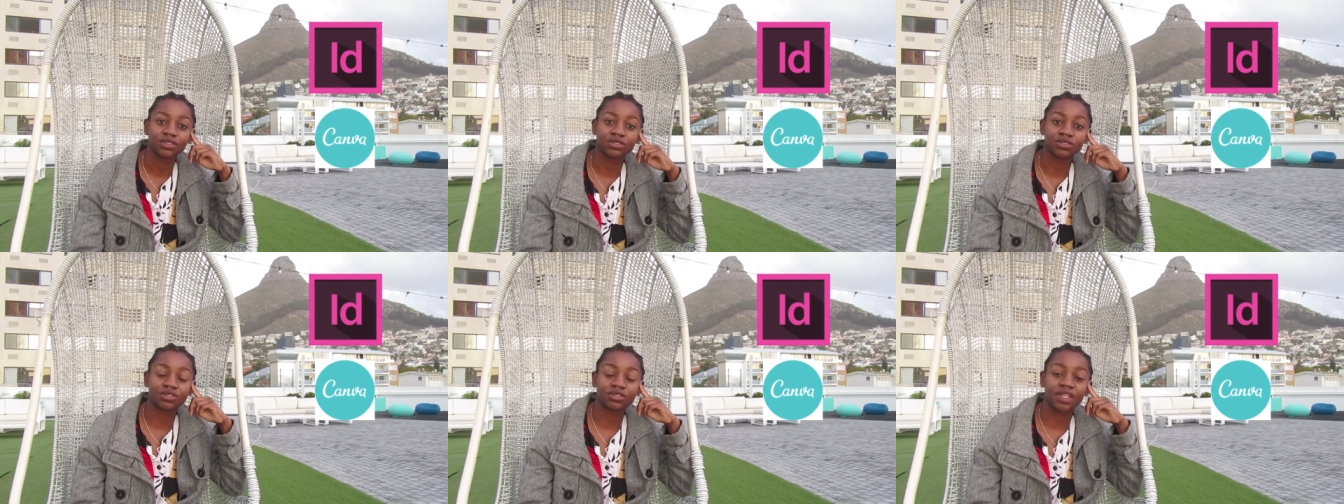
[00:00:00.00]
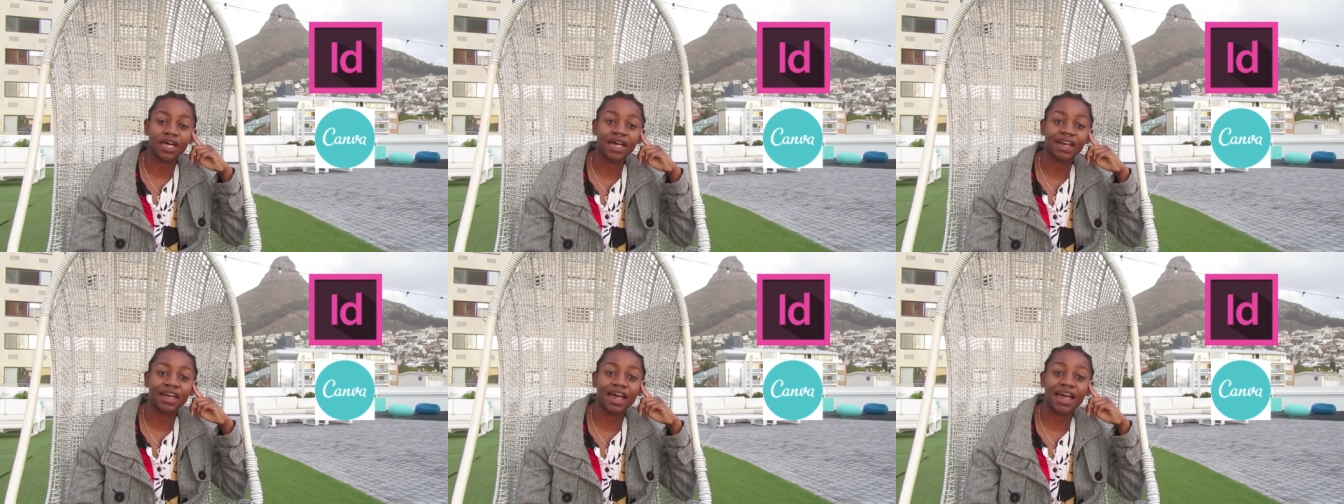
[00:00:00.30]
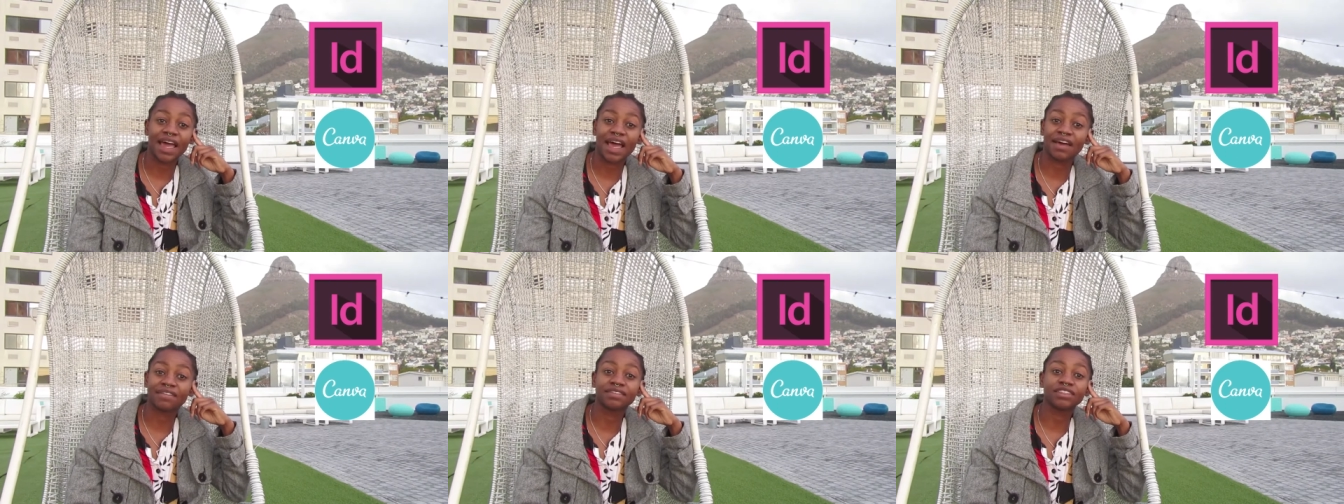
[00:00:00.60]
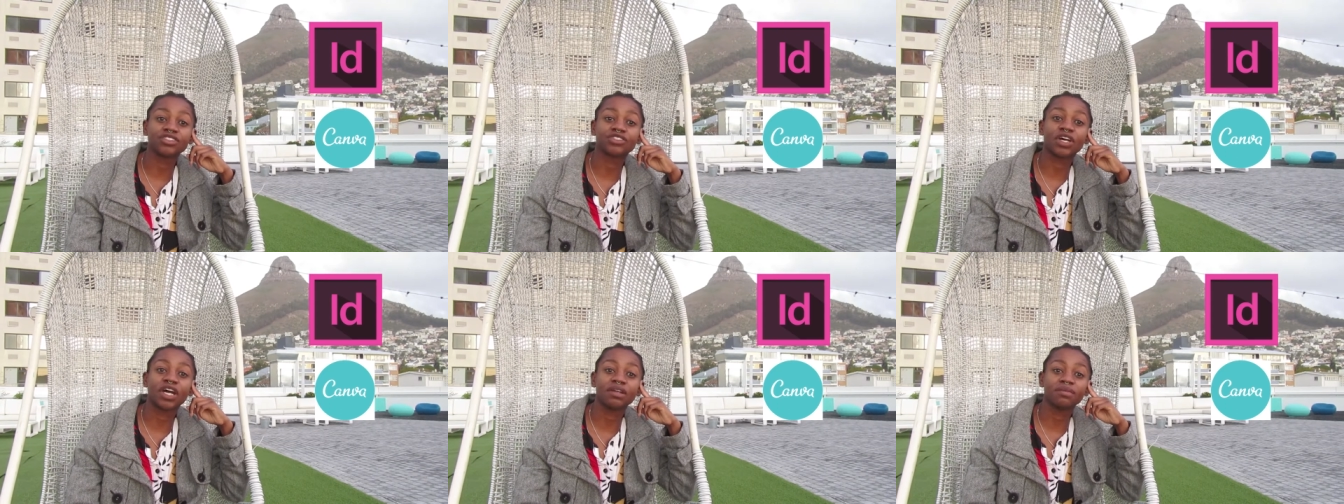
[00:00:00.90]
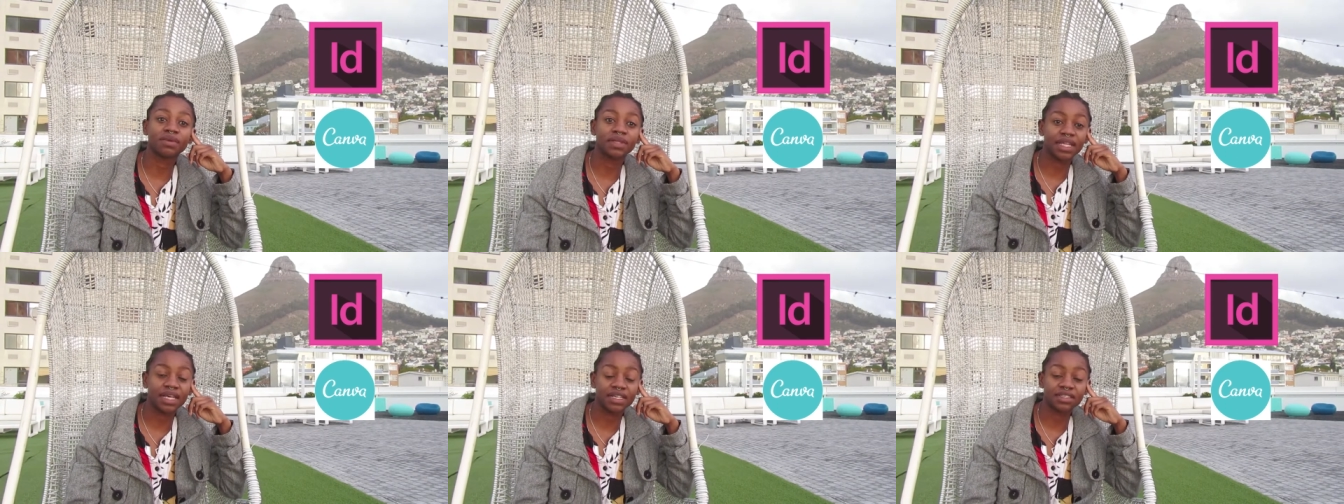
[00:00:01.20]
So that I haven't
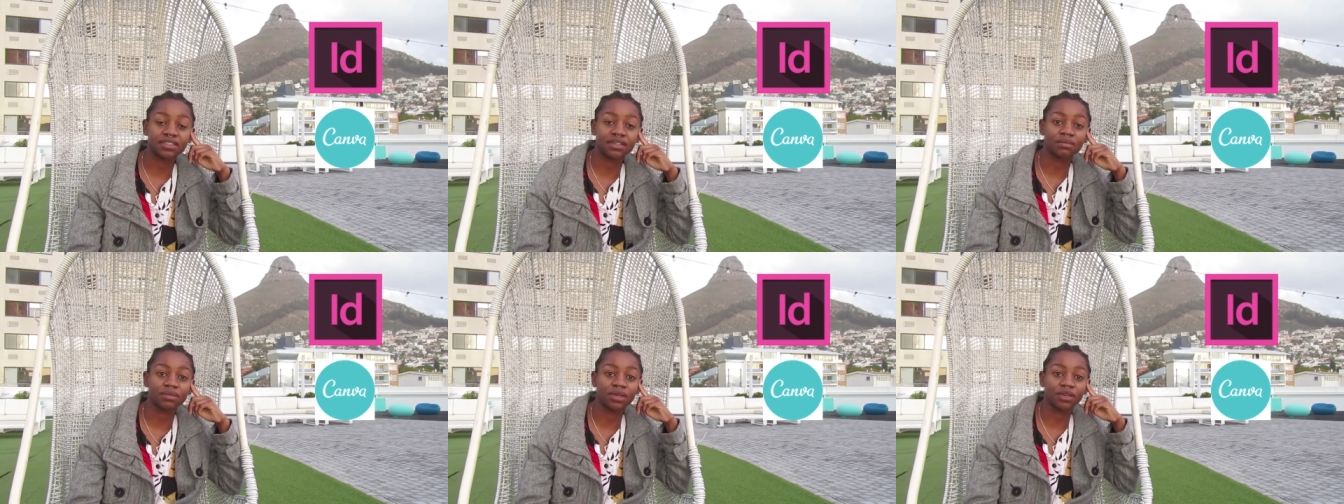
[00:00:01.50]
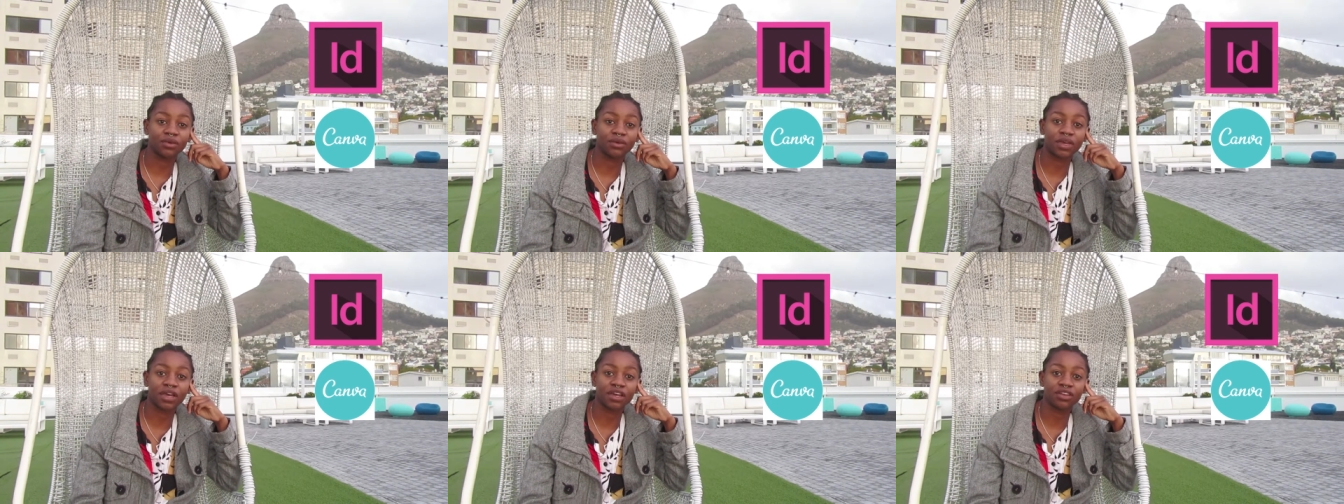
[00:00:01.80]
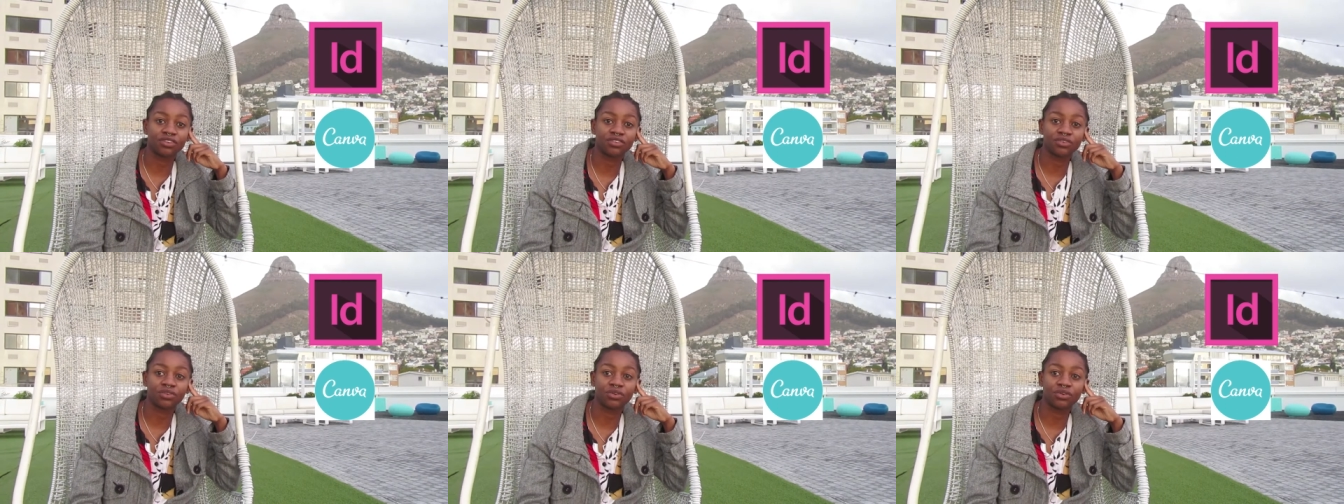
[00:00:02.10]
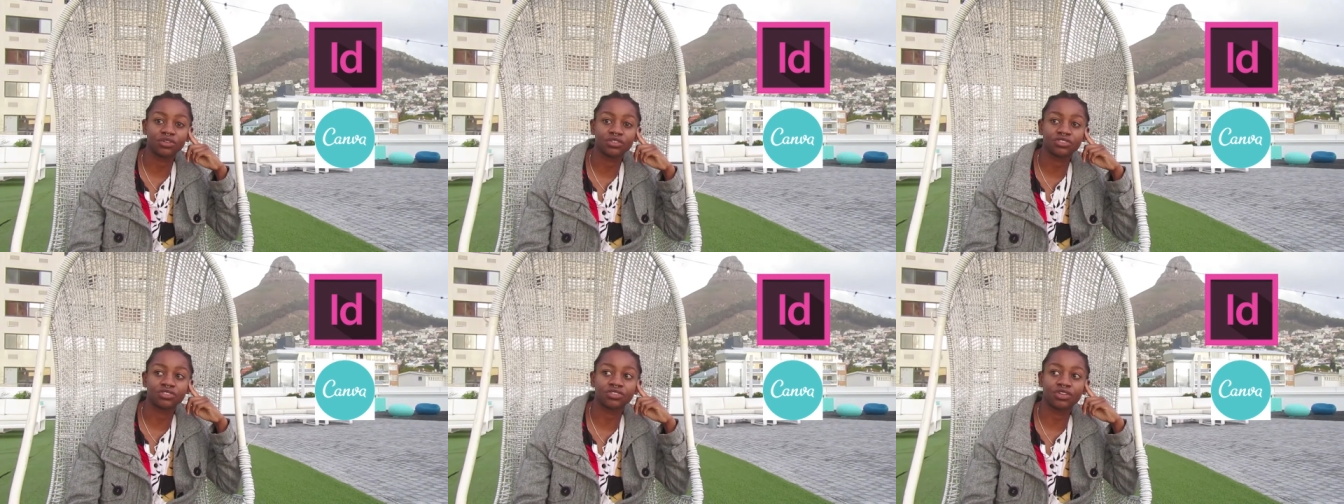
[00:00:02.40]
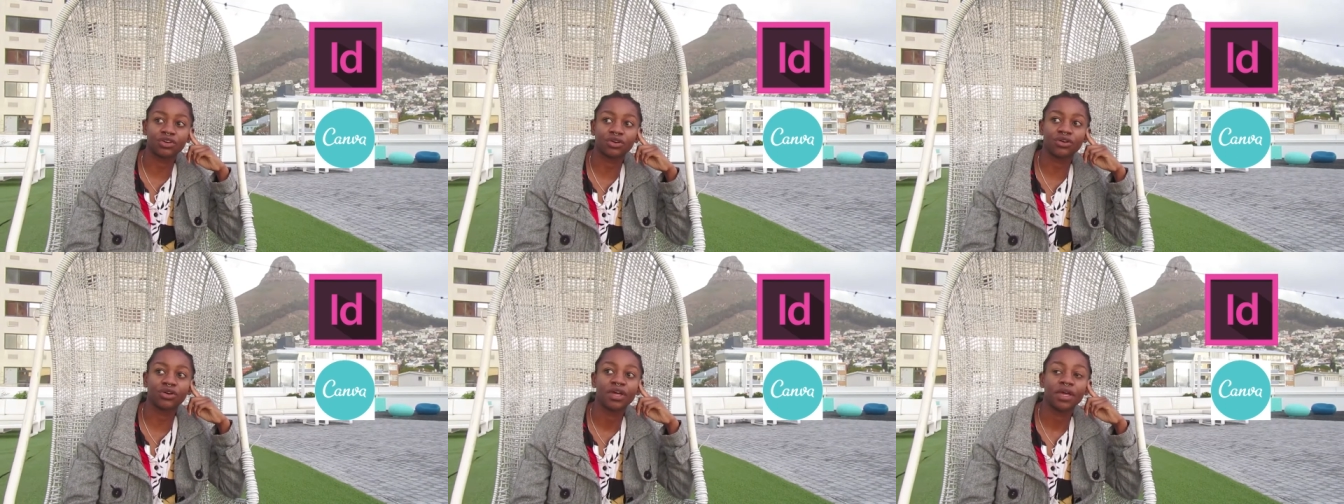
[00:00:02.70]
tried, but that is something you can do.
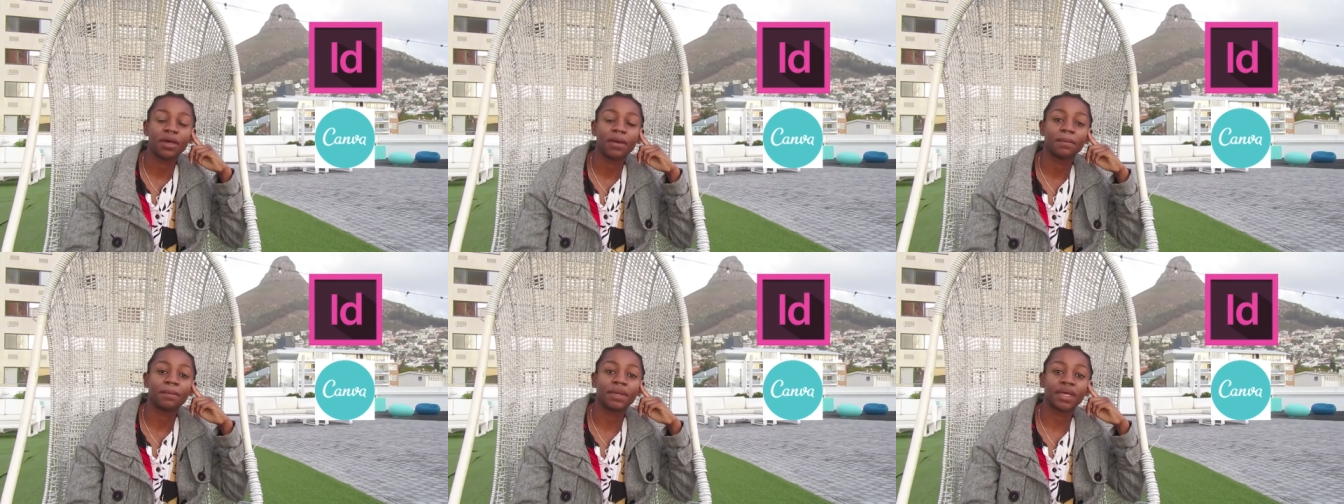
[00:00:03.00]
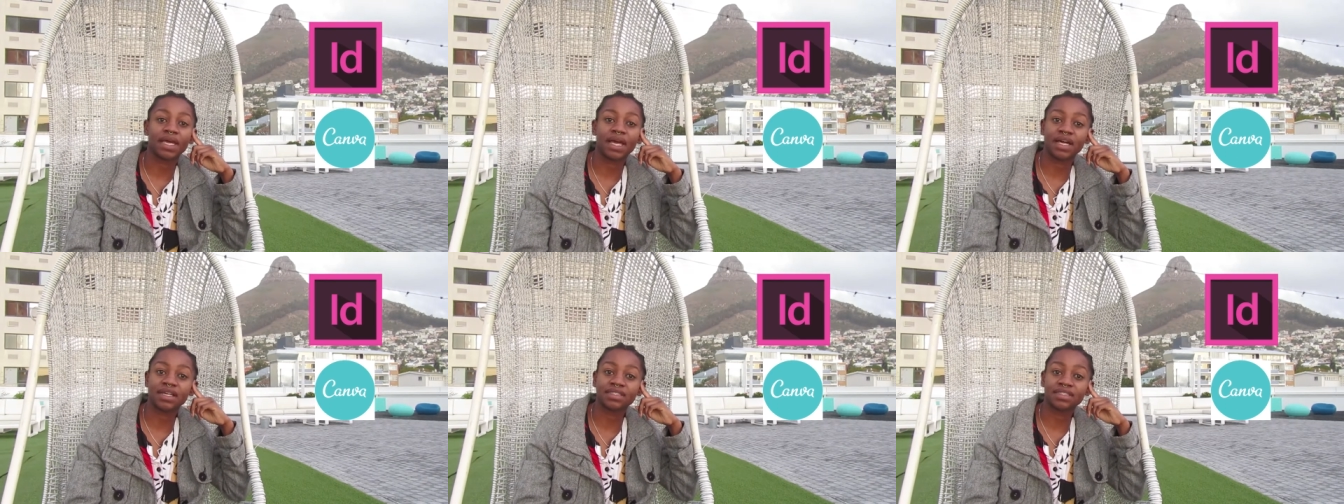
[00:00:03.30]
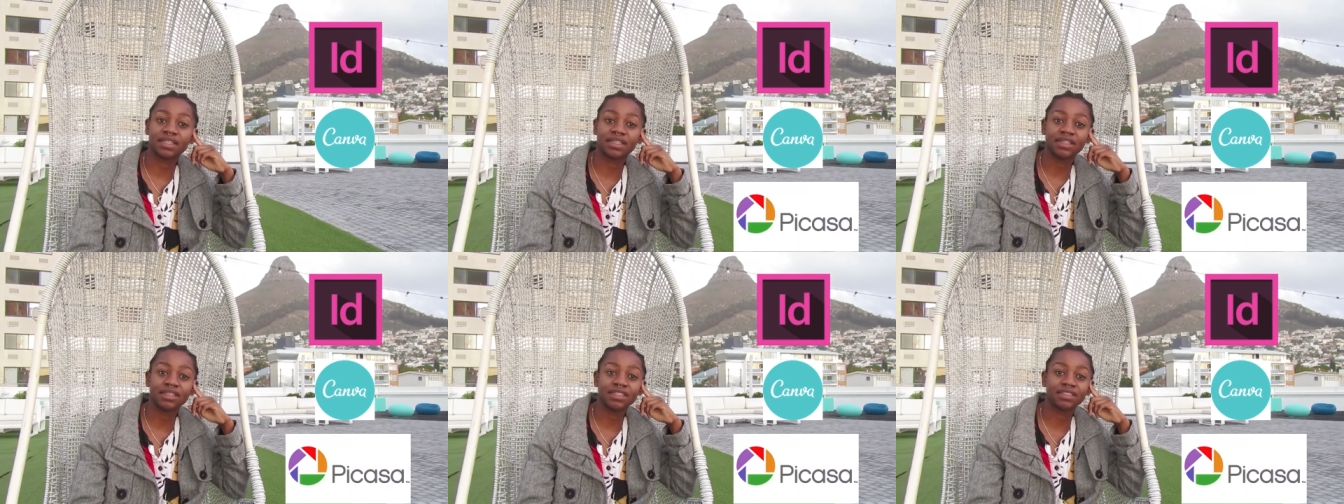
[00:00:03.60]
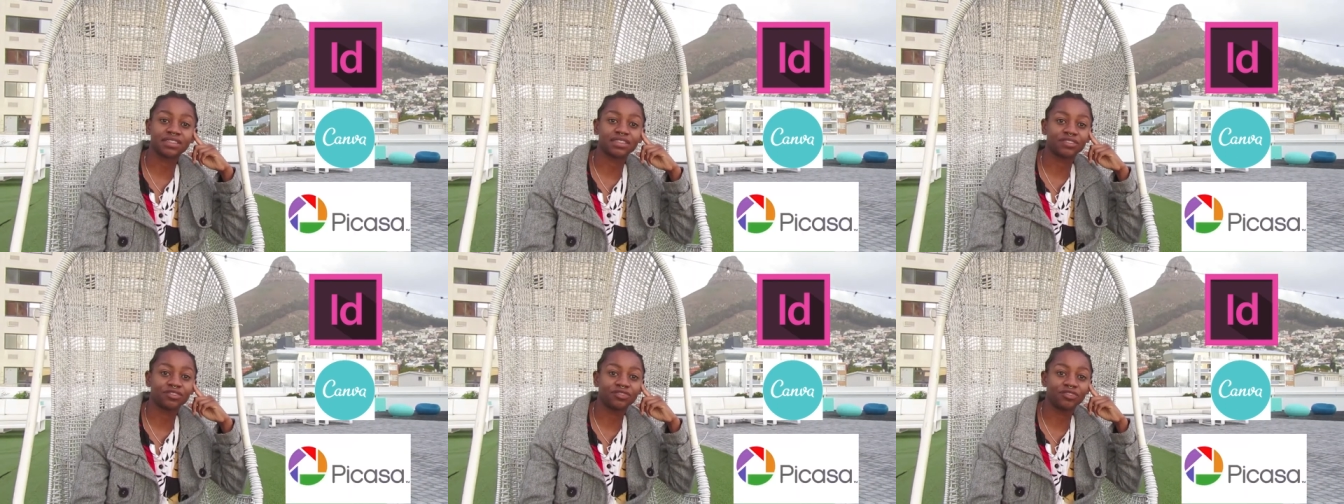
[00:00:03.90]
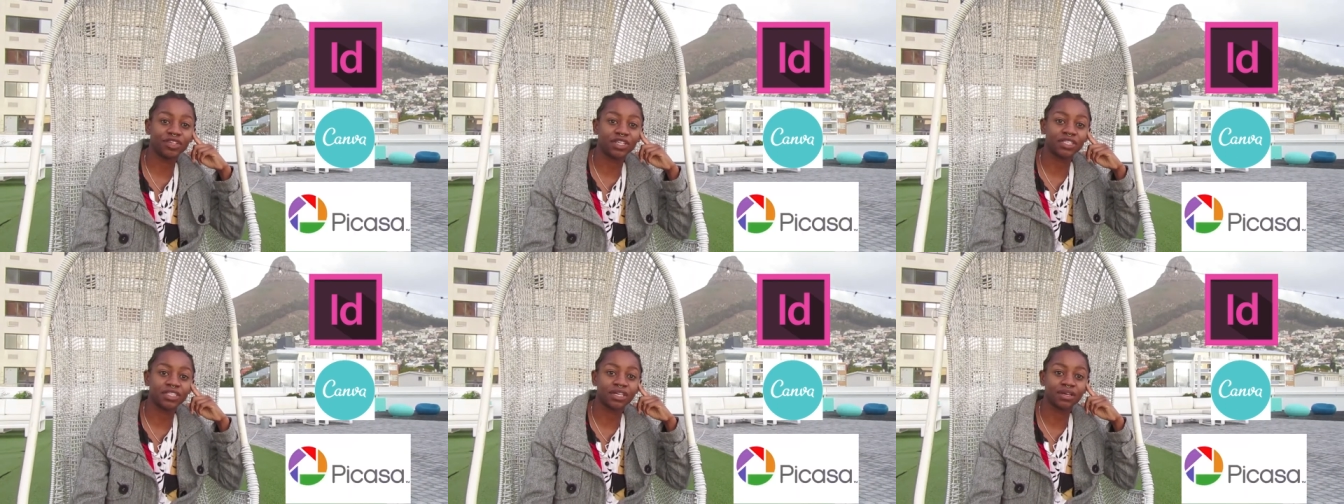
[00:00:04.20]
Also, Picasa is a
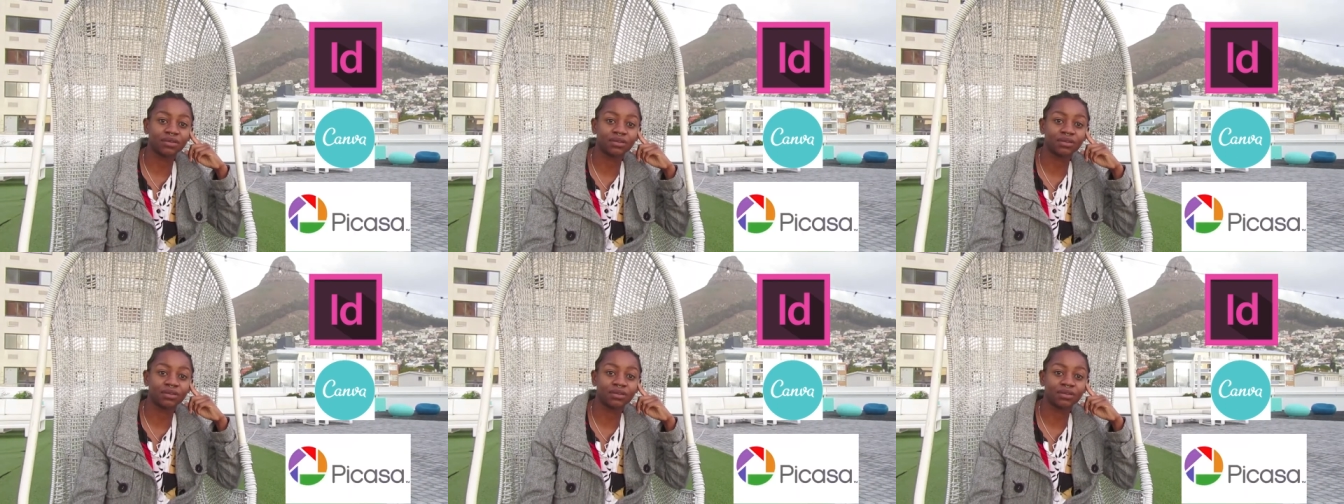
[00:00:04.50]
free